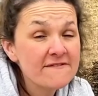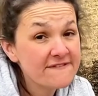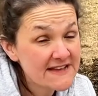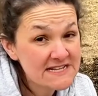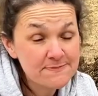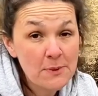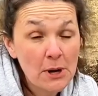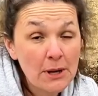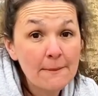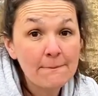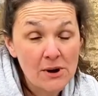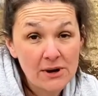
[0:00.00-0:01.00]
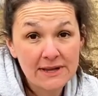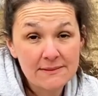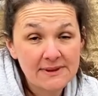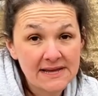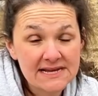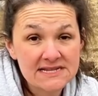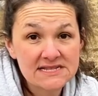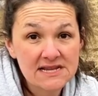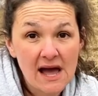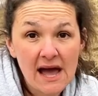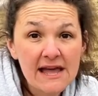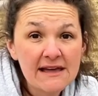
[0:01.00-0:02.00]
Facebook Marketplace.
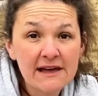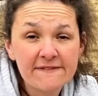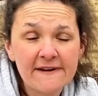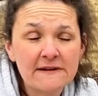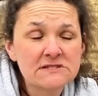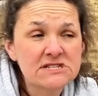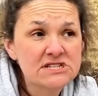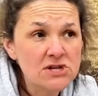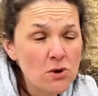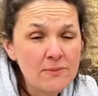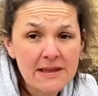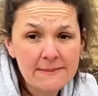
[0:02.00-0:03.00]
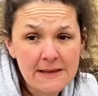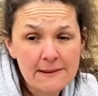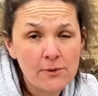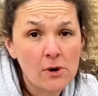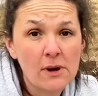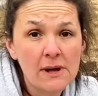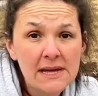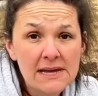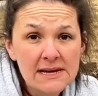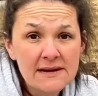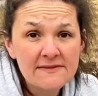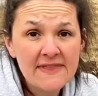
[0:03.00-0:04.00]
I have found so many people
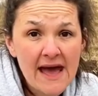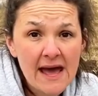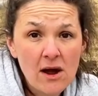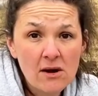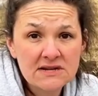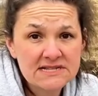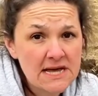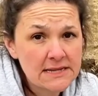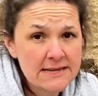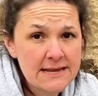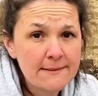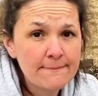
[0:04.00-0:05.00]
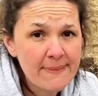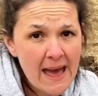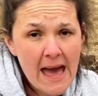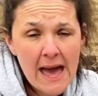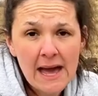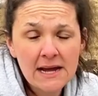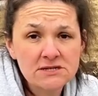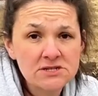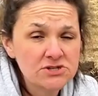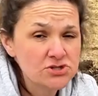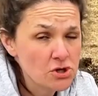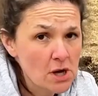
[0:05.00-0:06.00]
that are selling bagged
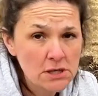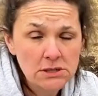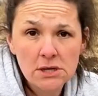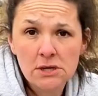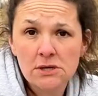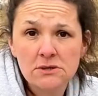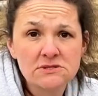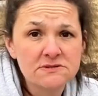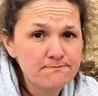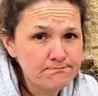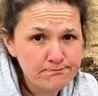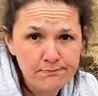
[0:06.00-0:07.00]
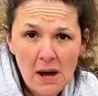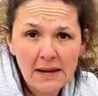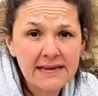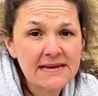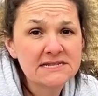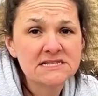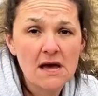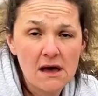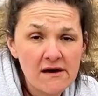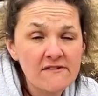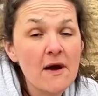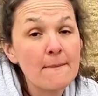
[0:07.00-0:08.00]
truckloads, buckets
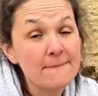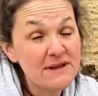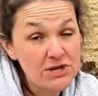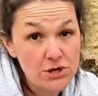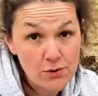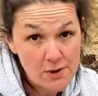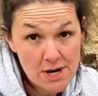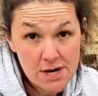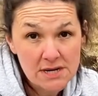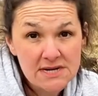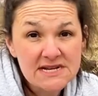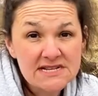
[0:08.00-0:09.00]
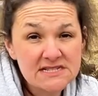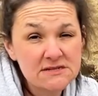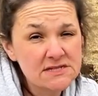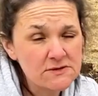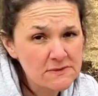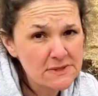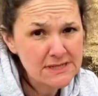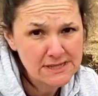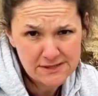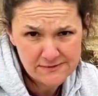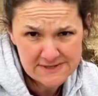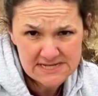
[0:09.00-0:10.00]
of manure. So it's a really
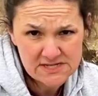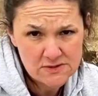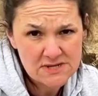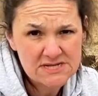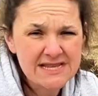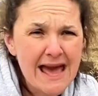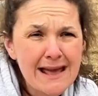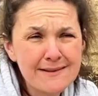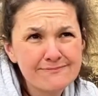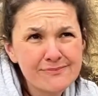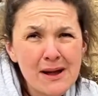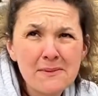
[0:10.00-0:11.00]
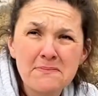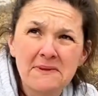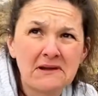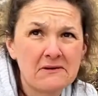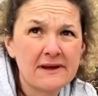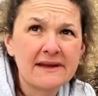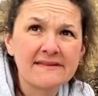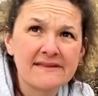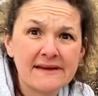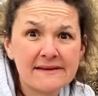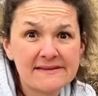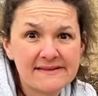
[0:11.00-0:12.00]
good resource. That and probably
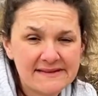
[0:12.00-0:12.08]
Craigslist.